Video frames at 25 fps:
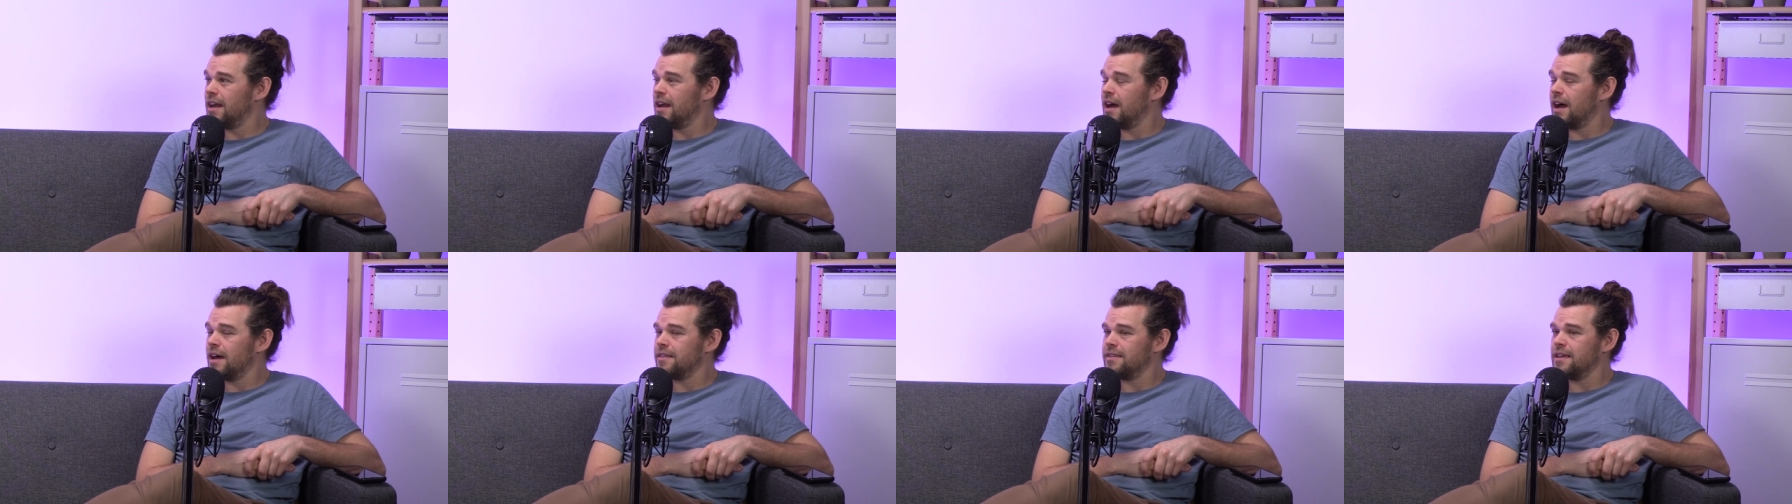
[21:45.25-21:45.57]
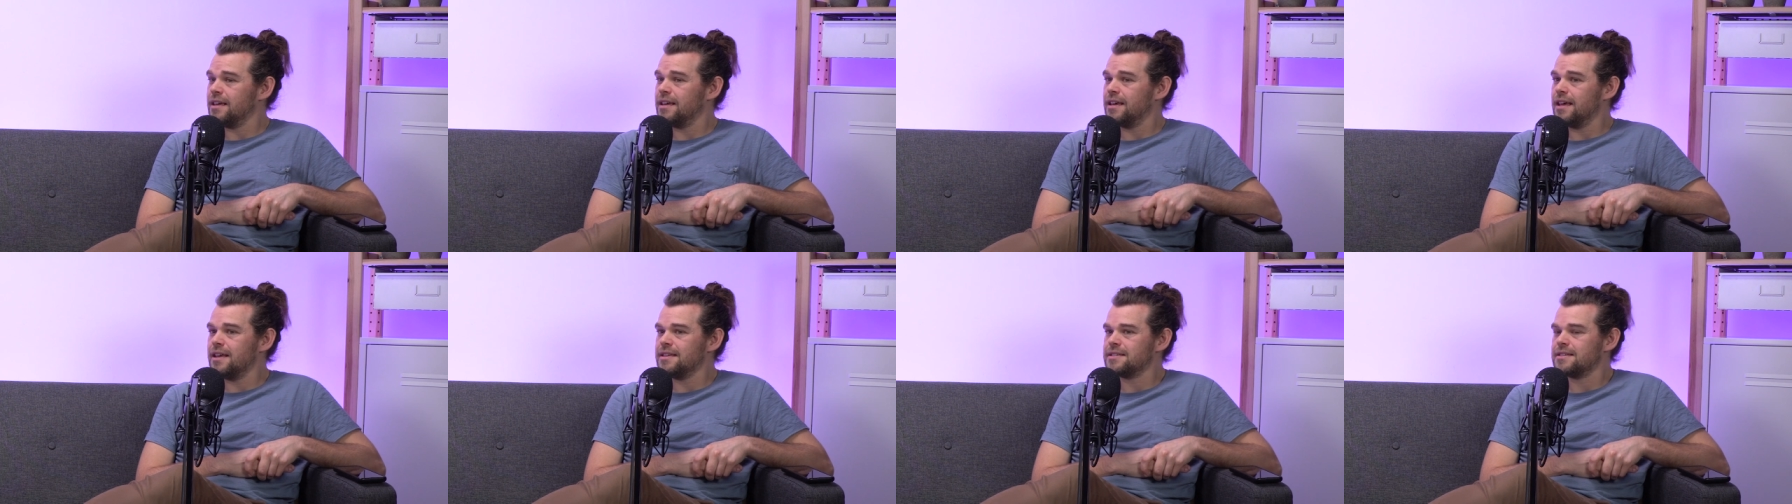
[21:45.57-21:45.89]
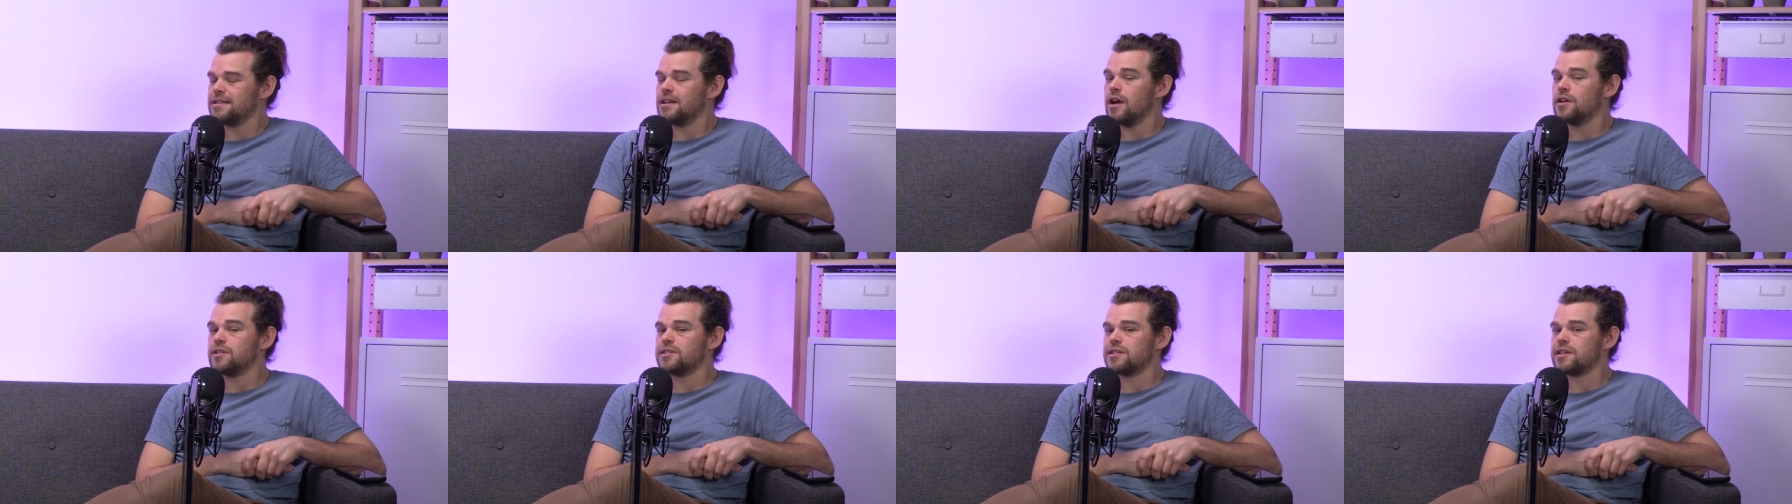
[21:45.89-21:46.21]
And I think it
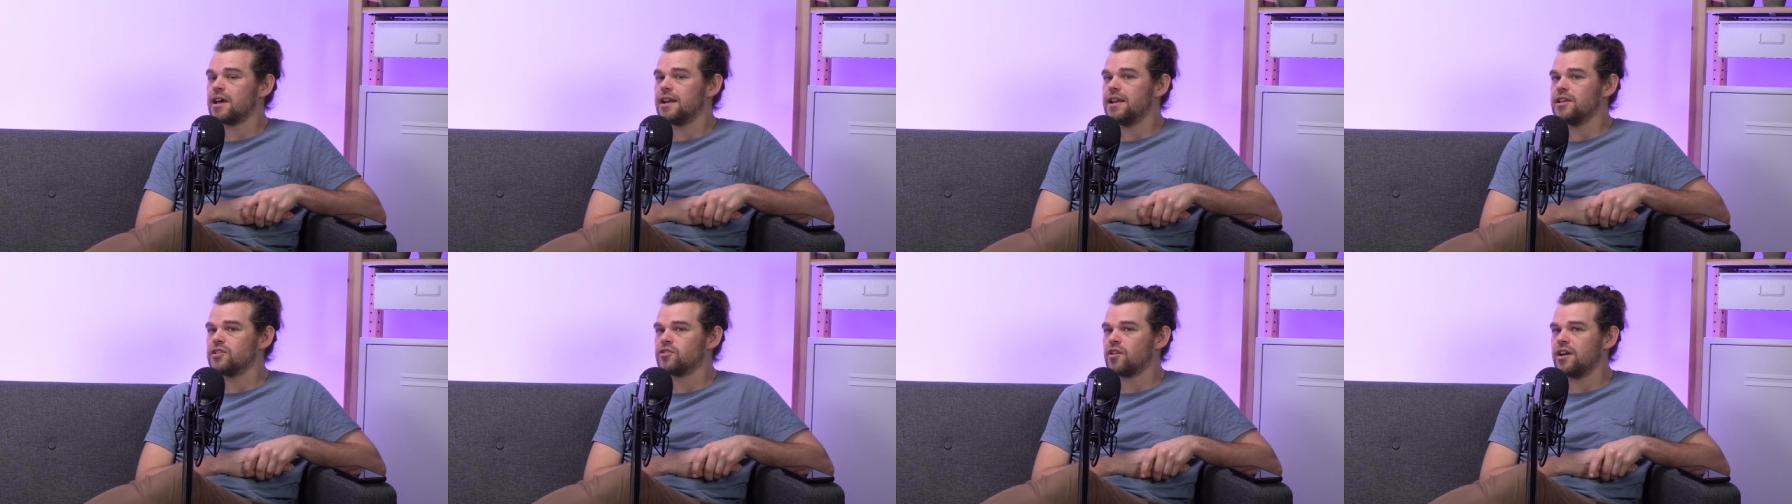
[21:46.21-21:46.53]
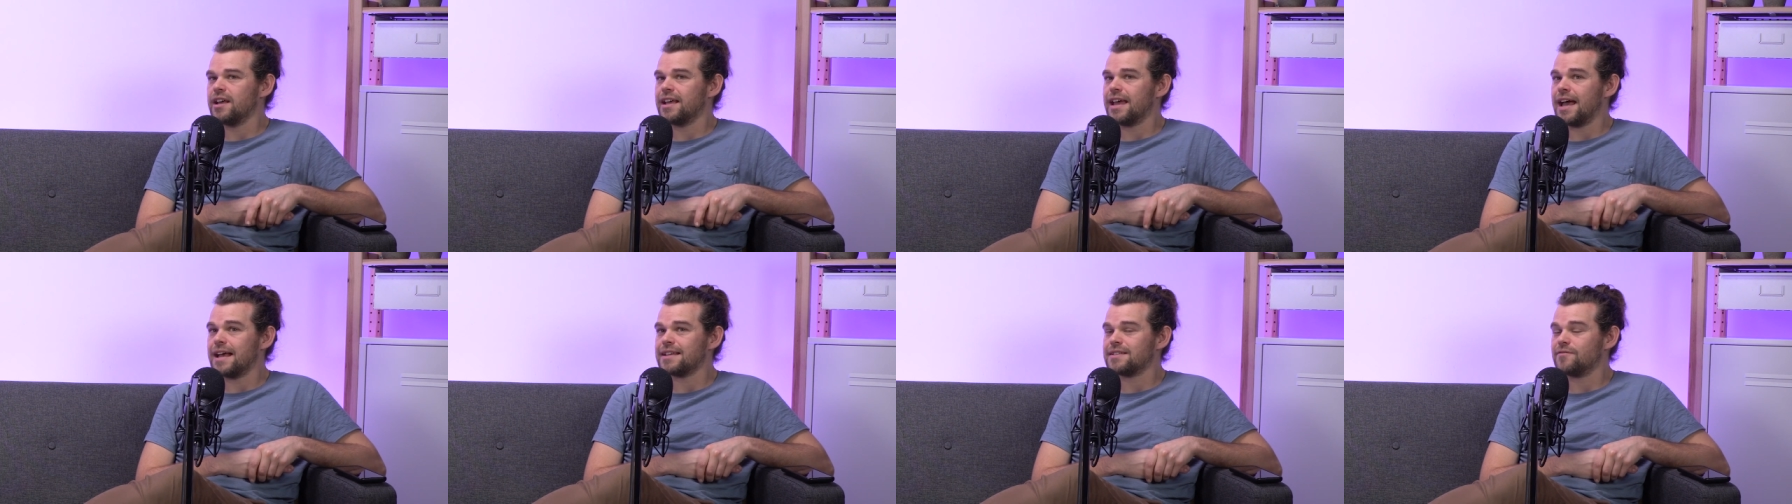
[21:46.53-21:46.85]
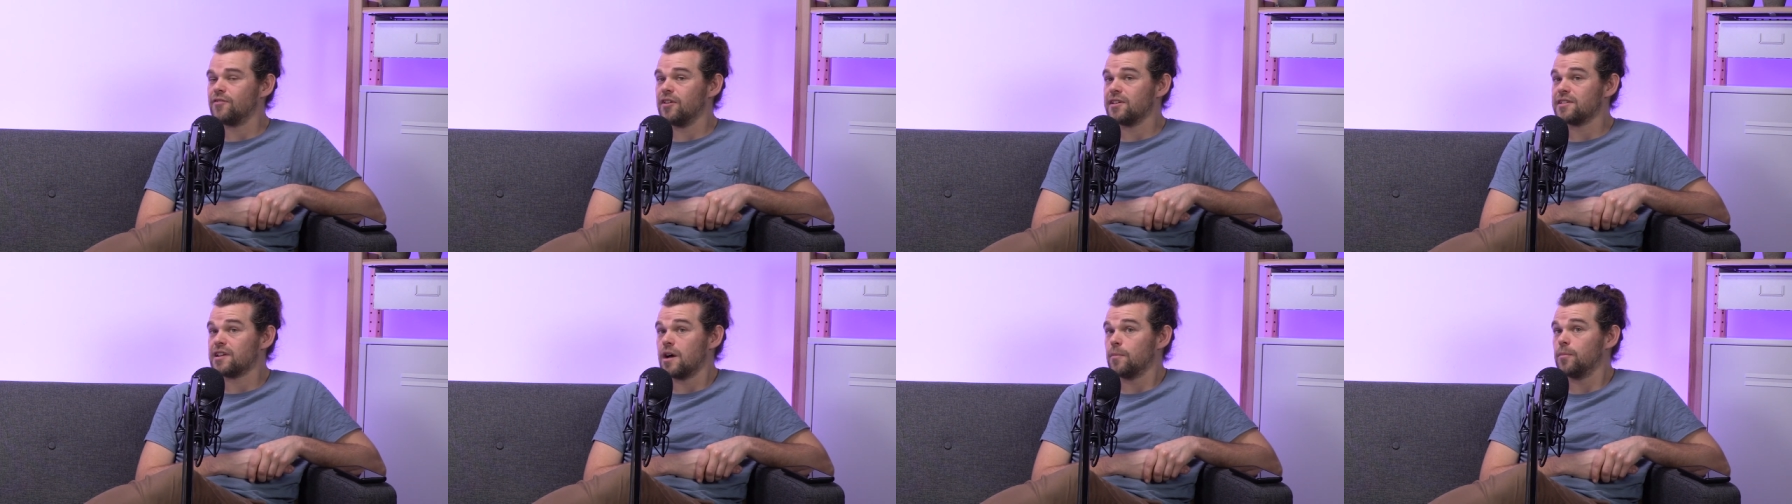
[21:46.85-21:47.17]
is, you know, certainly trying to
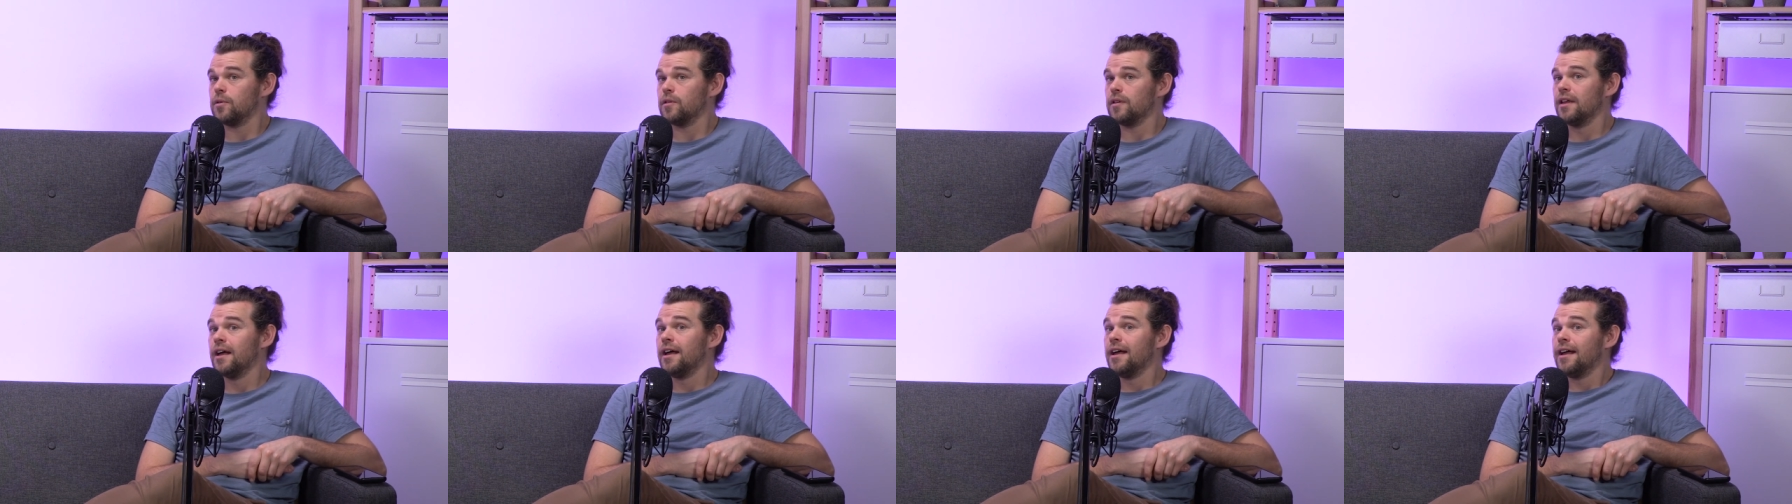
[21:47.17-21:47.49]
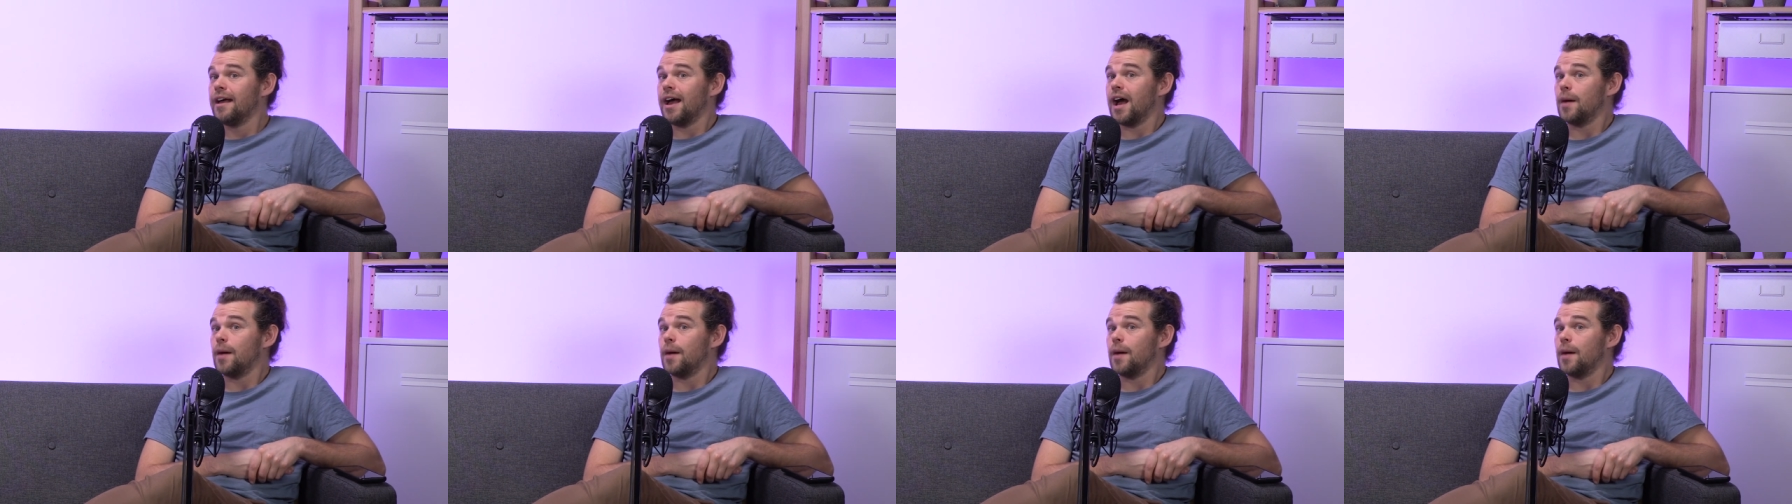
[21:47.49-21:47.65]
guess, for example,